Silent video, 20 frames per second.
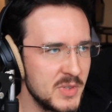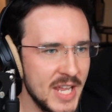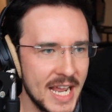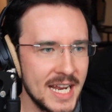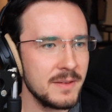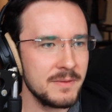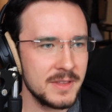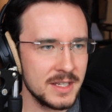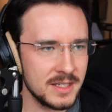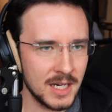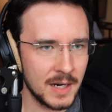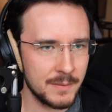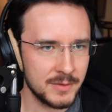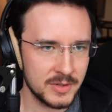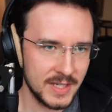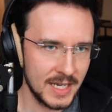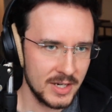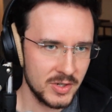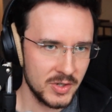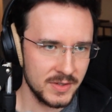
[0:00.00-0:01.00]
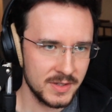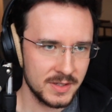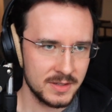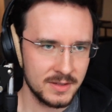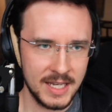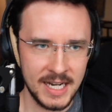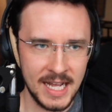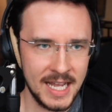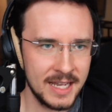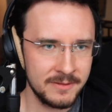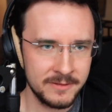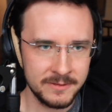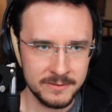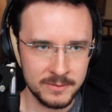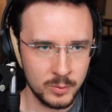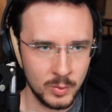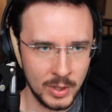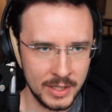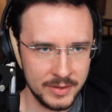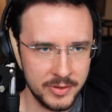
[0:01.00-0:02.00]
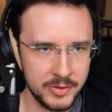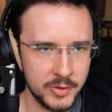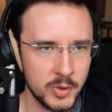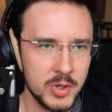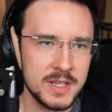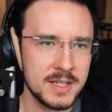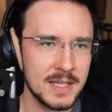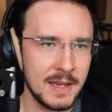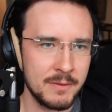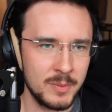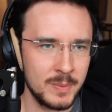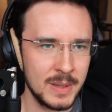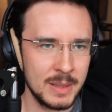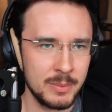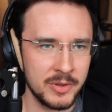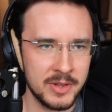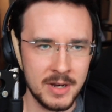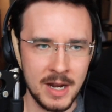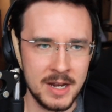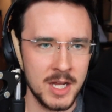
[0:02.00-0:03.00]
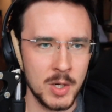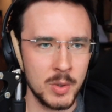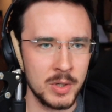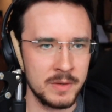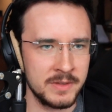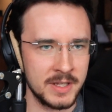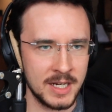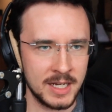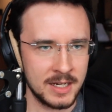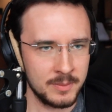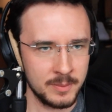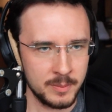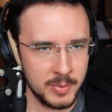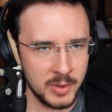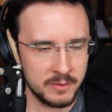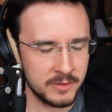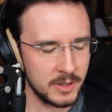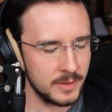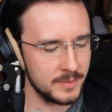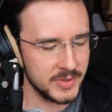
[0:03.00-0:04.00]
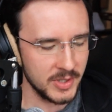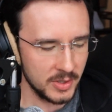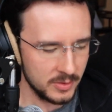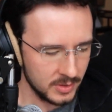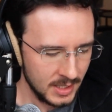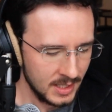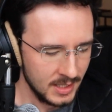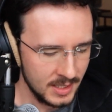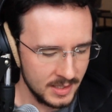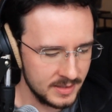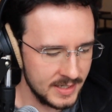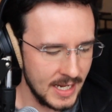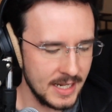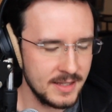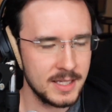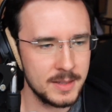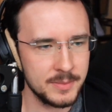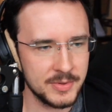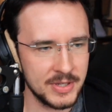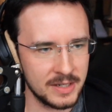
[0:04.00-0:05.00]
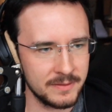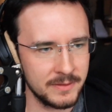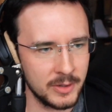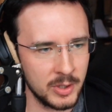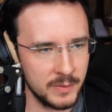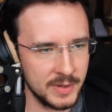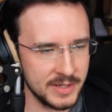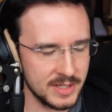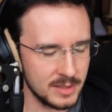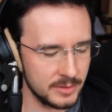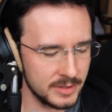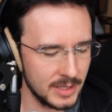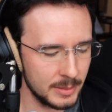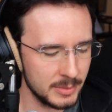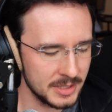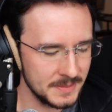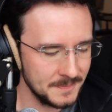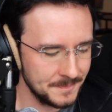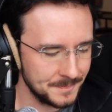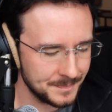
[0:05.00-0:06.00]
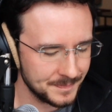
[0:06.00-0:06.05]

10 of these conversations, and I have 37 people that I know of that I can pull from, so 10 seems like a very reasonable number.